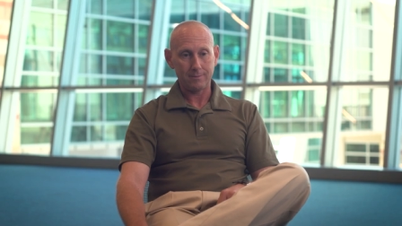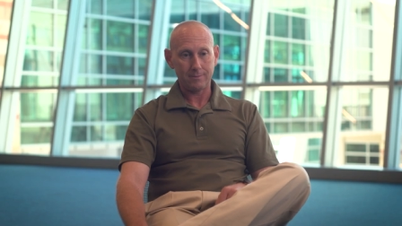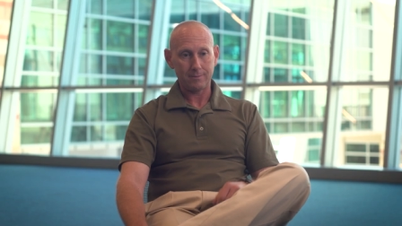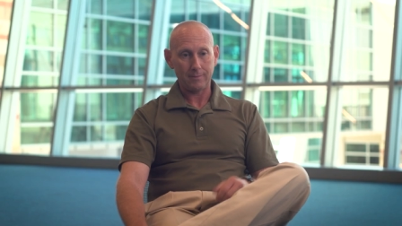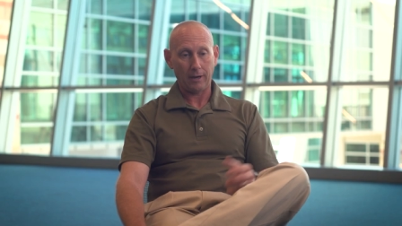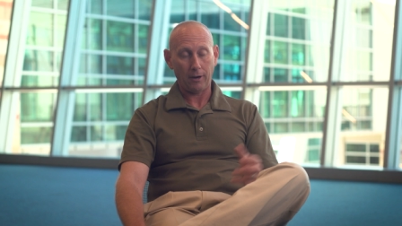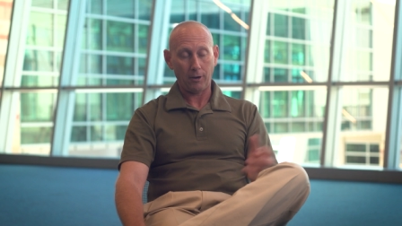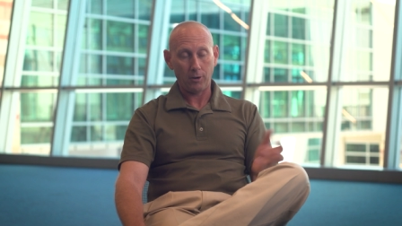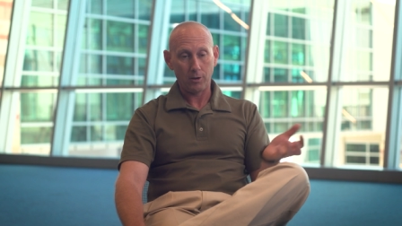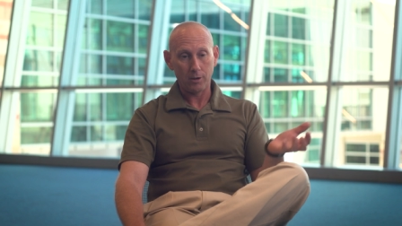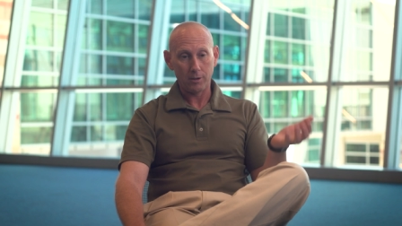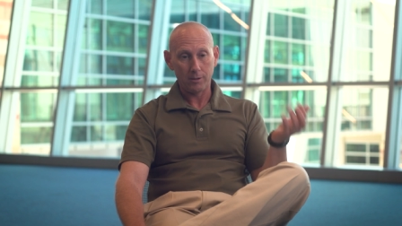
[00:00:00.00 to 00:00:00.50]

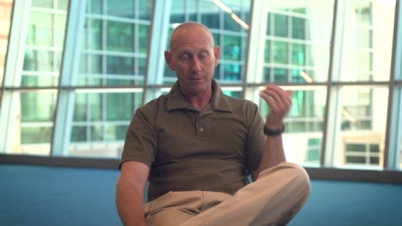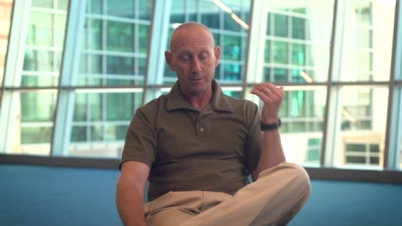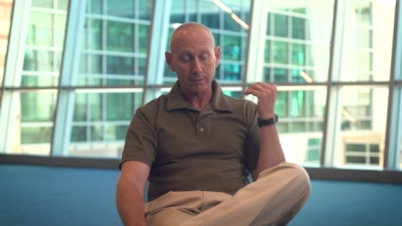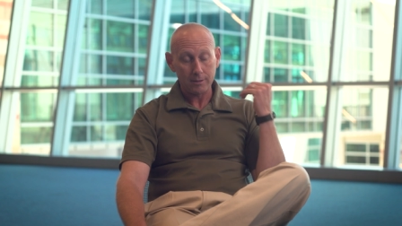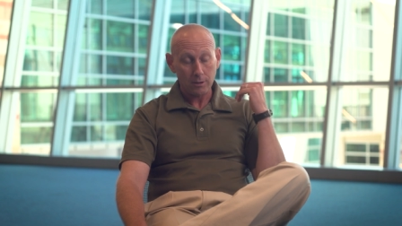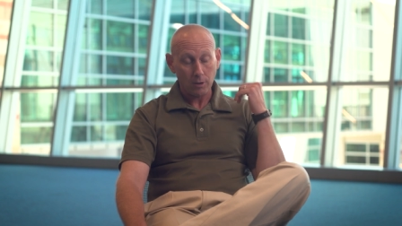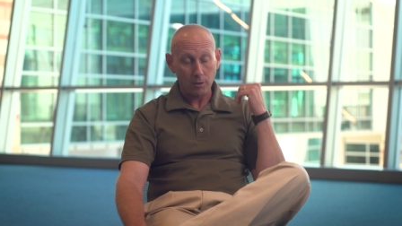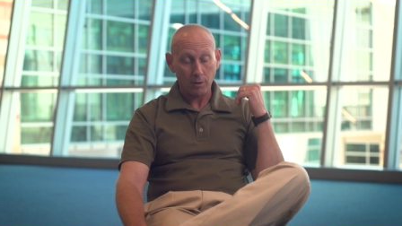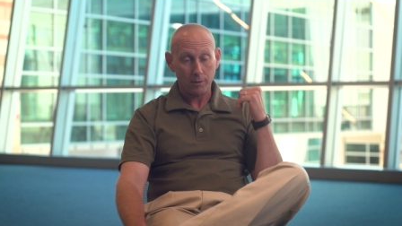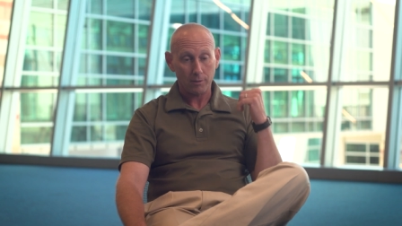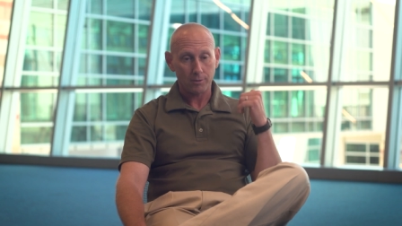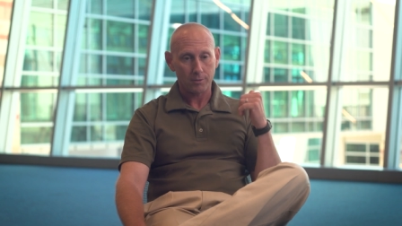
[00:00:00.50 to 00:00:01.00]
I heard, you
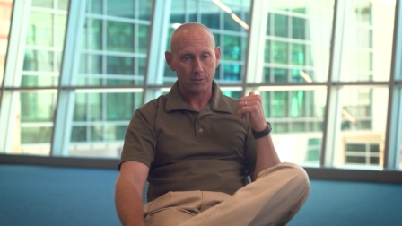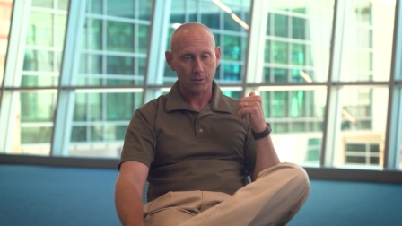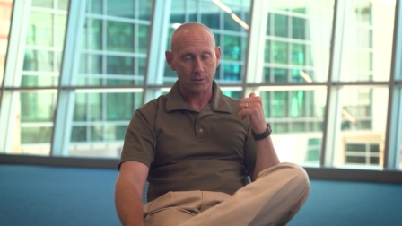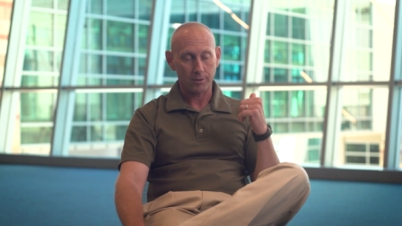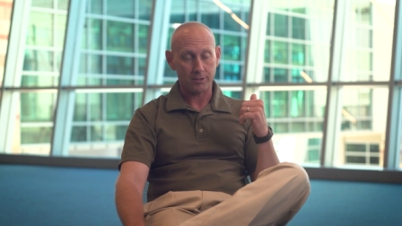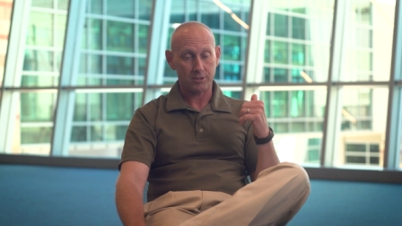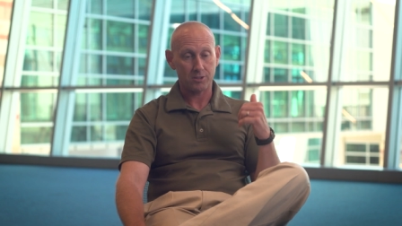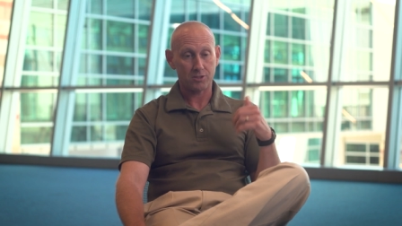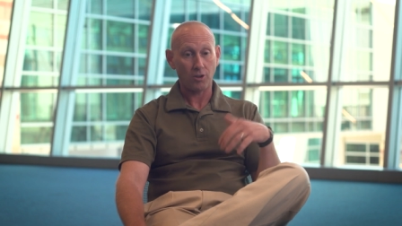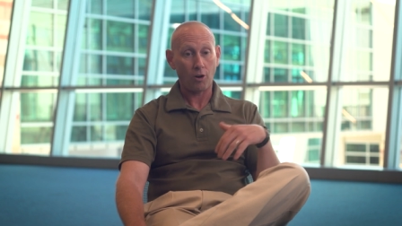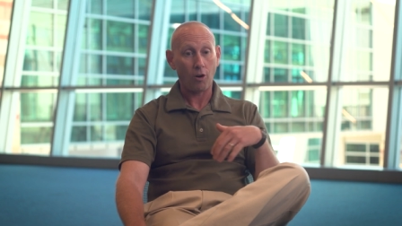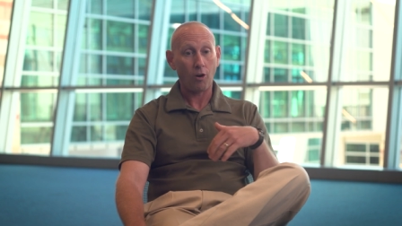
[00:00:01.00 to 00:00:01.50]
know, I
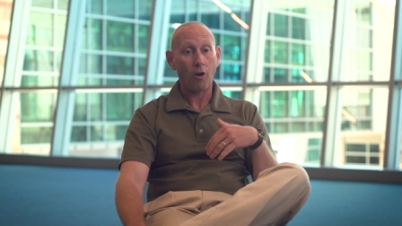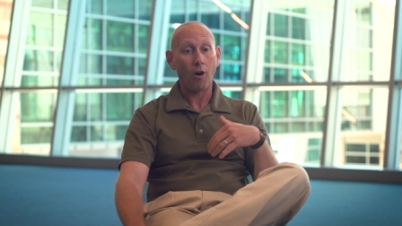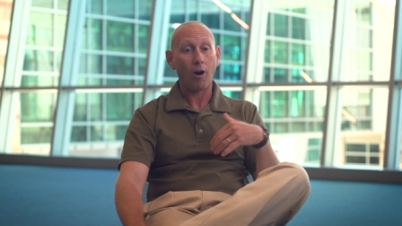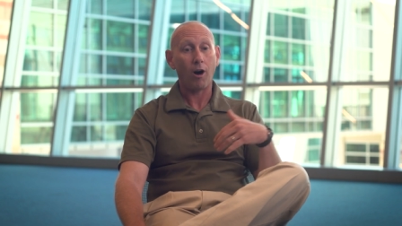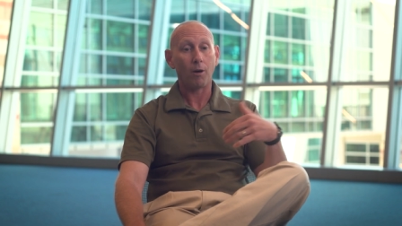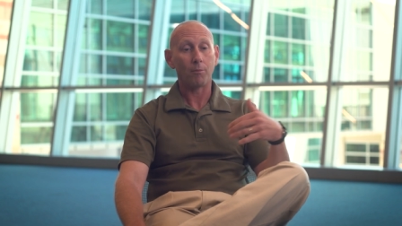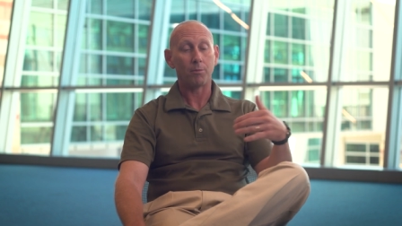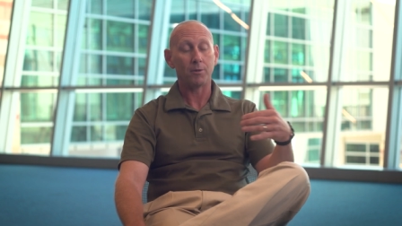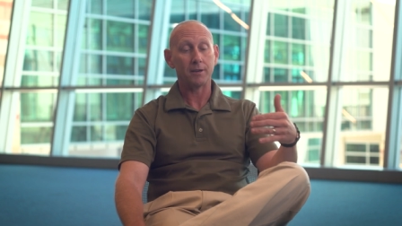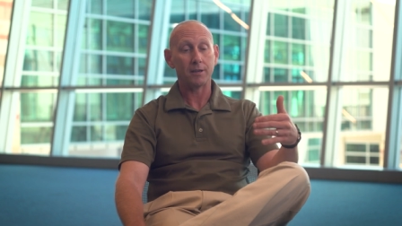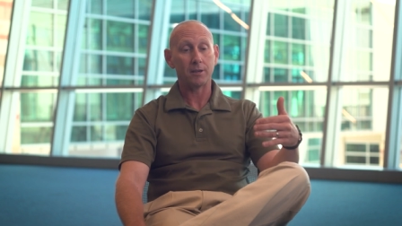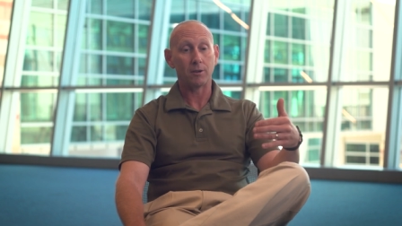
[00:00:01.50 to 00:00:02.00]
certainly saw
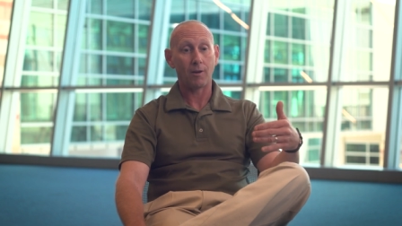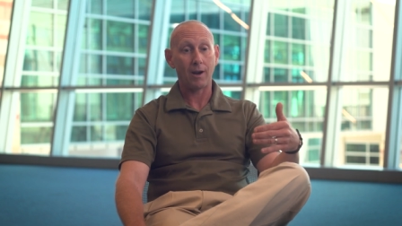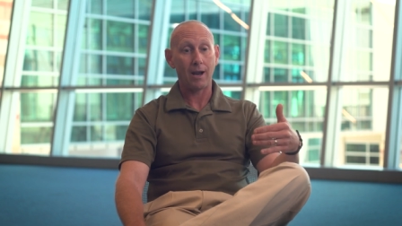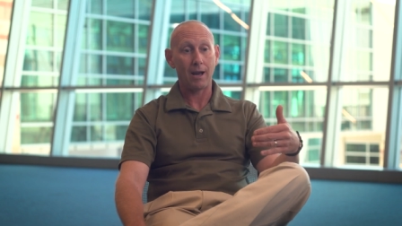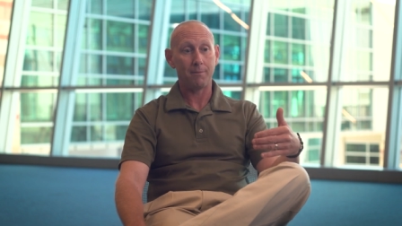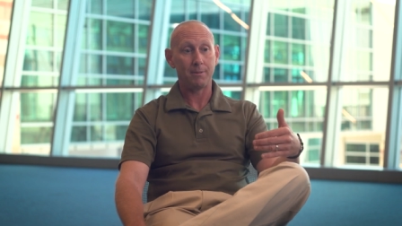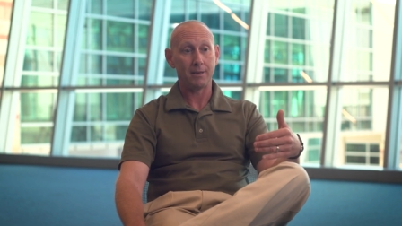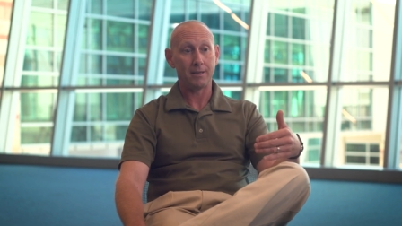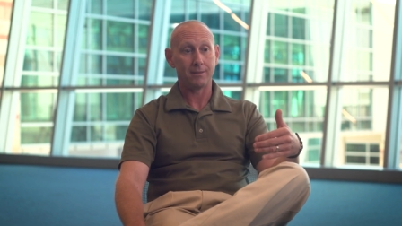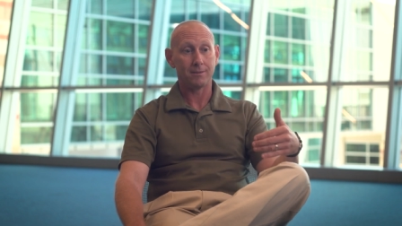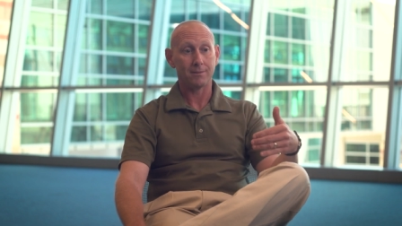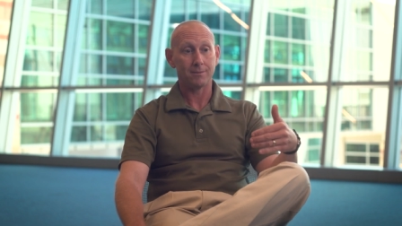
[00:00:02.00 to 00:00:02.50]
Aubrey
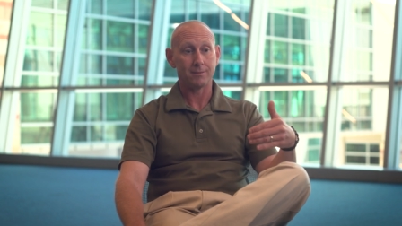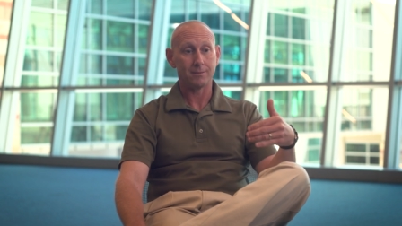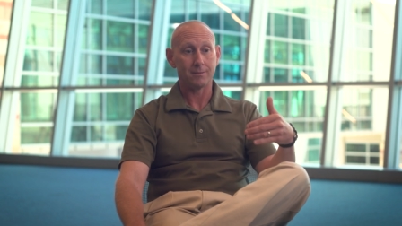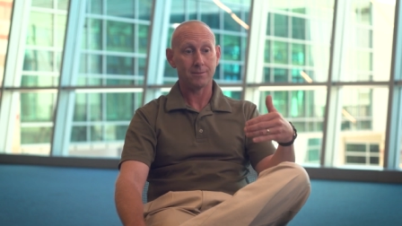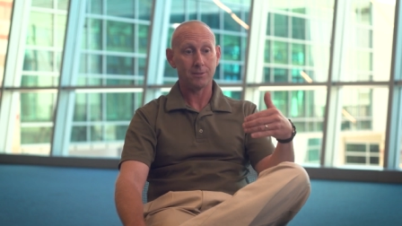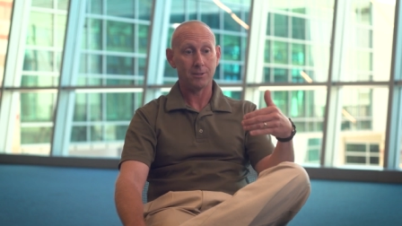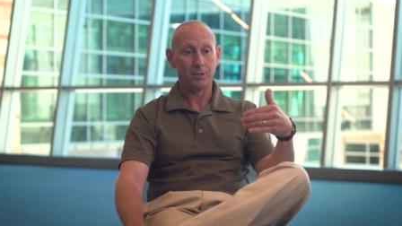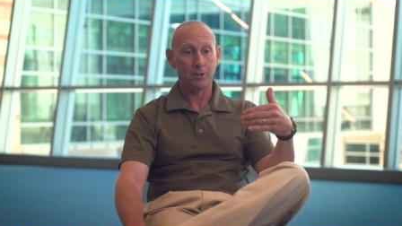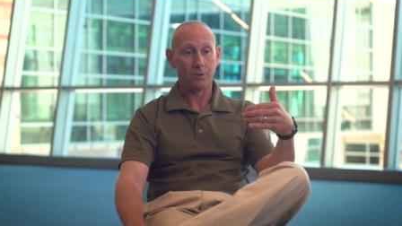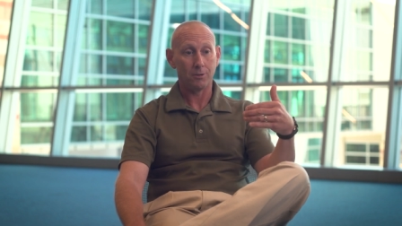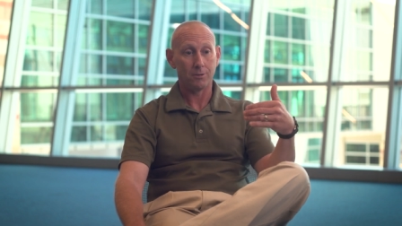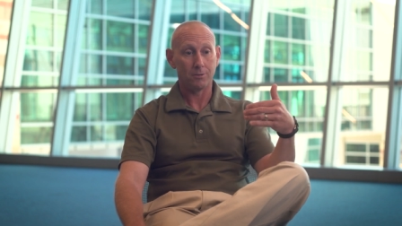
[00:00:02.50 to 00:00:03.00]
grabbing,
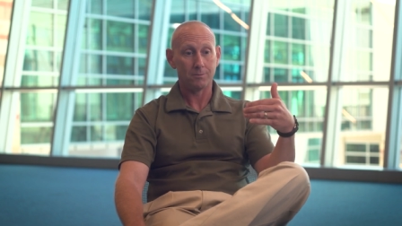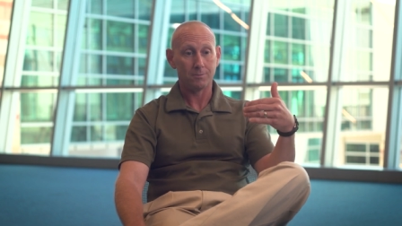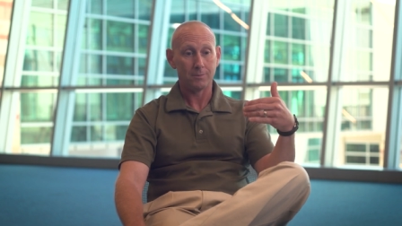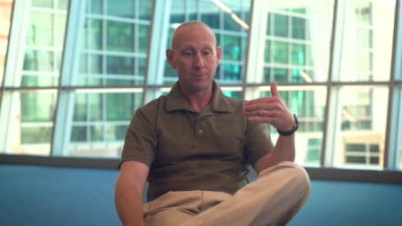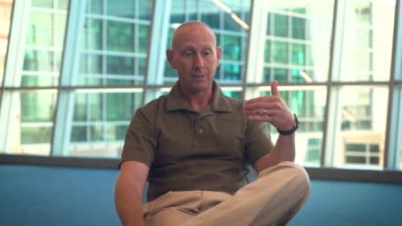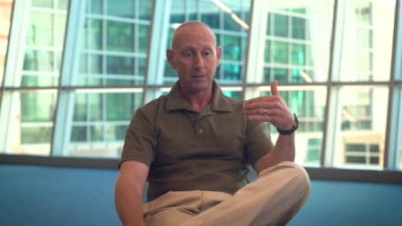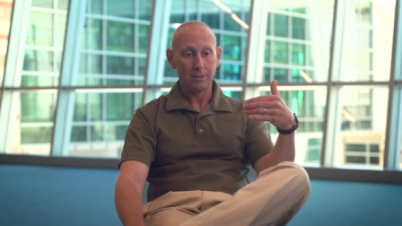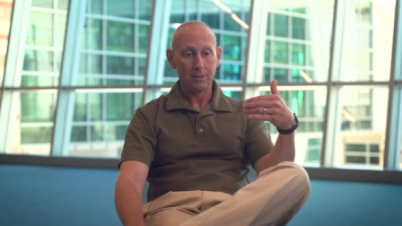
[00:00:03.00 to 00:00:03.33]
you know,